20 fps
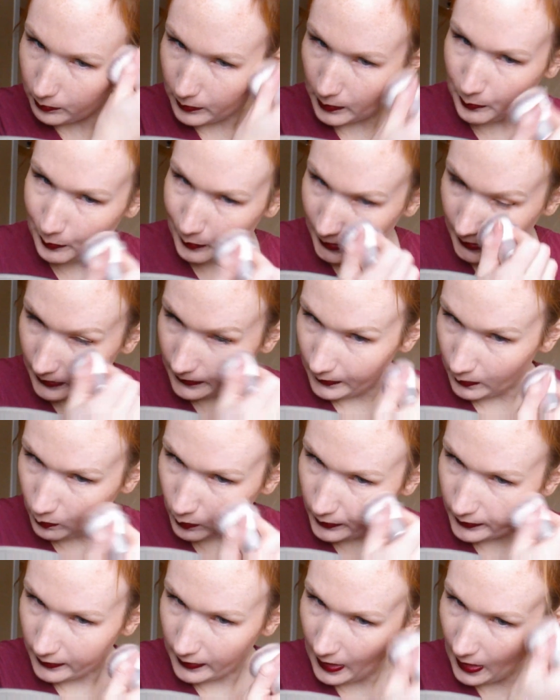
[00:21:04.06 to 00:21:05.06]
But because it
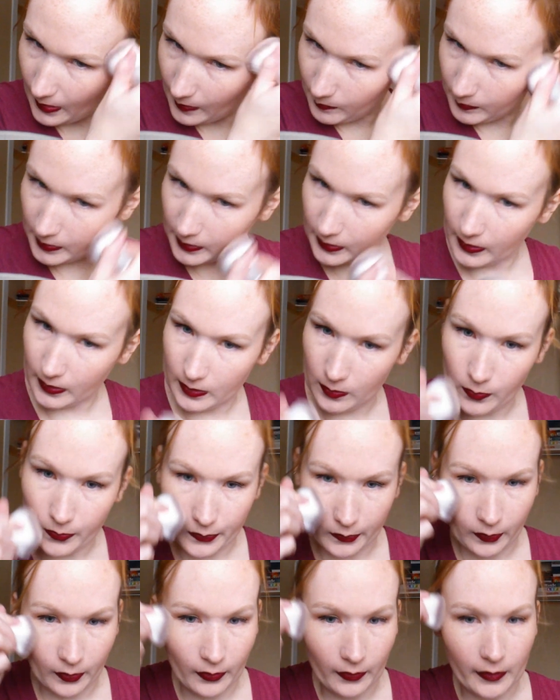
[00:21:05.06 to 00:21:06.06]
wasn't happening and he
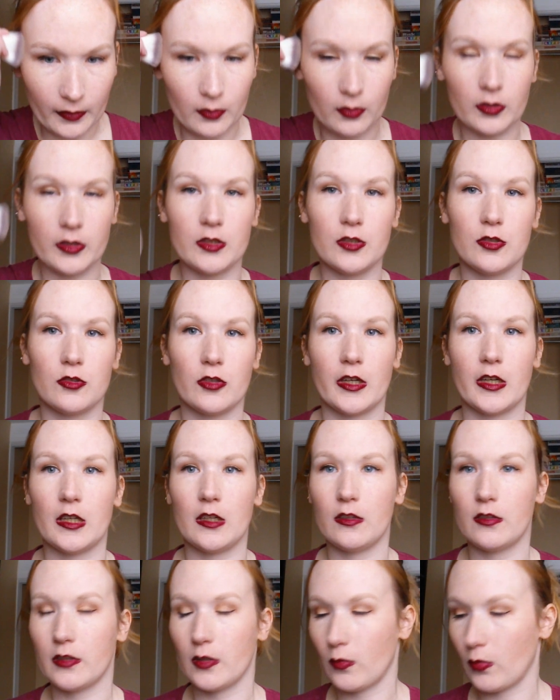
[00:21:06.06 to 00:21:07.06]
was literally
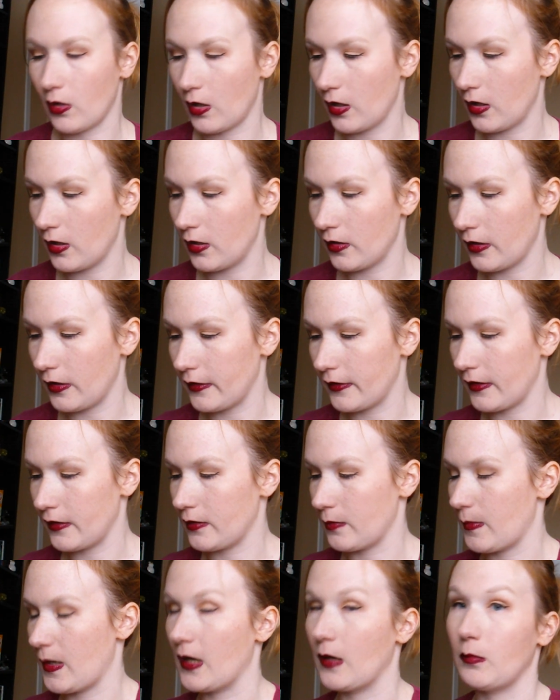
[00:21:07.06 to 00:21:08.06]
straining so hard, I said
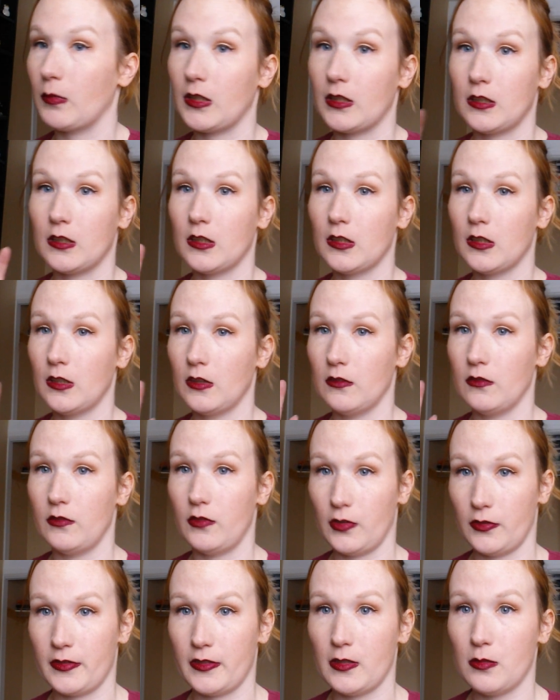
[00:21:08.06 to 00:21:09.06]
to my mom,
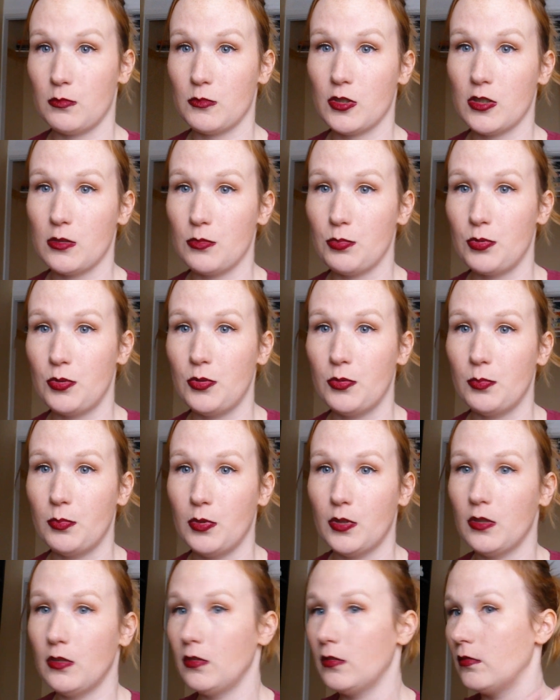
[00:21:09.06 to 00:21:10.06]
you see him try to poop,
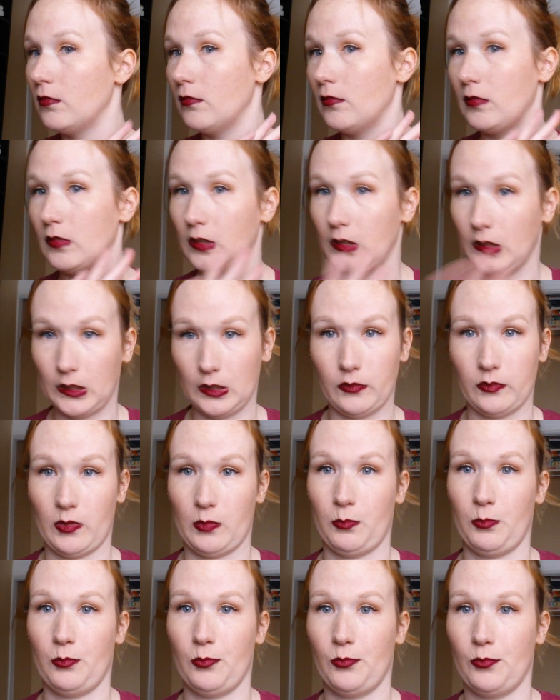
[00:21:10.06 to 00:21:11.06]
leave
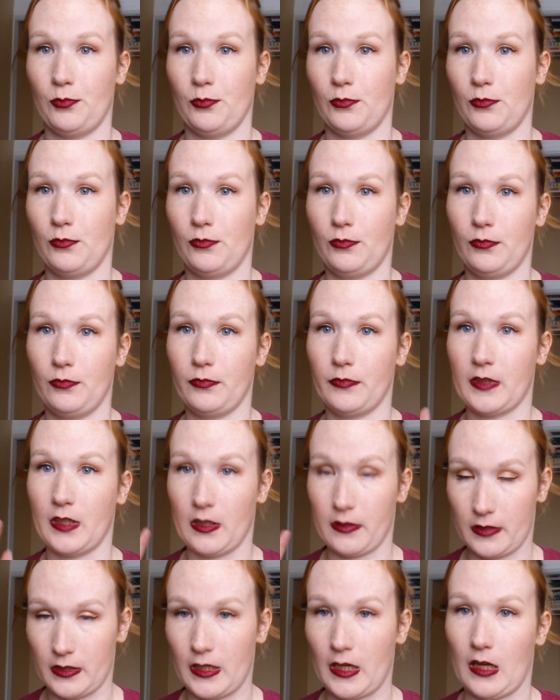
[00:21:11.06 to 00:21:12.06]
him.
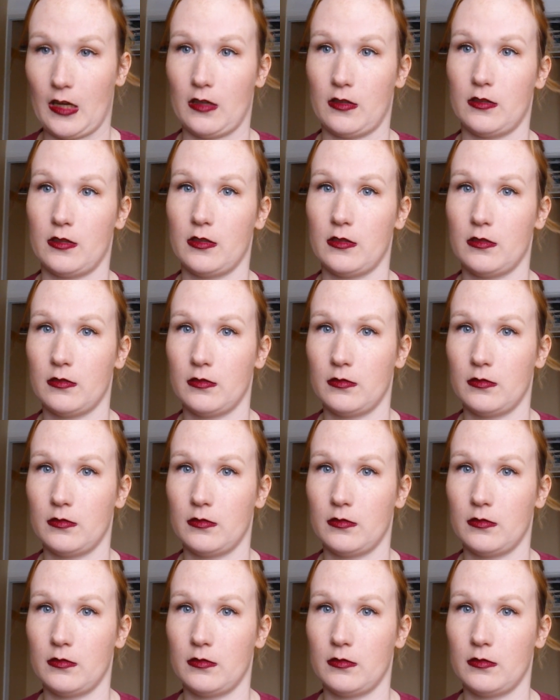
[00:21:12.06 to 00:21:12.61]
Because he can't.